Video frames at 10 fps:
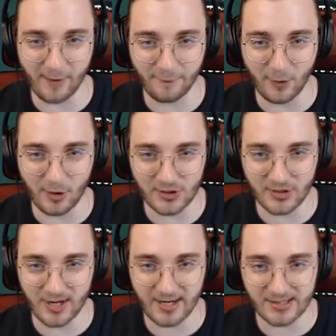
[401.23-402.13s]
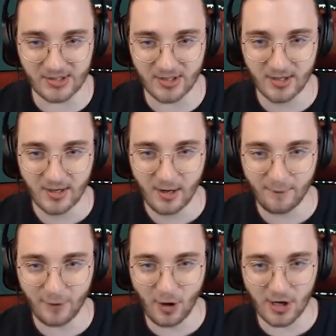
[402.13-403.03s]
Of course it is.
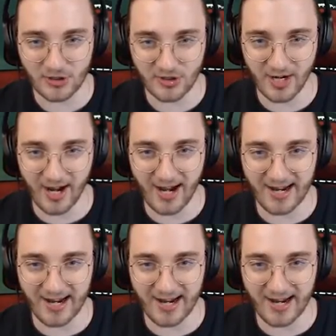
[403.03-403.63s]
Of course it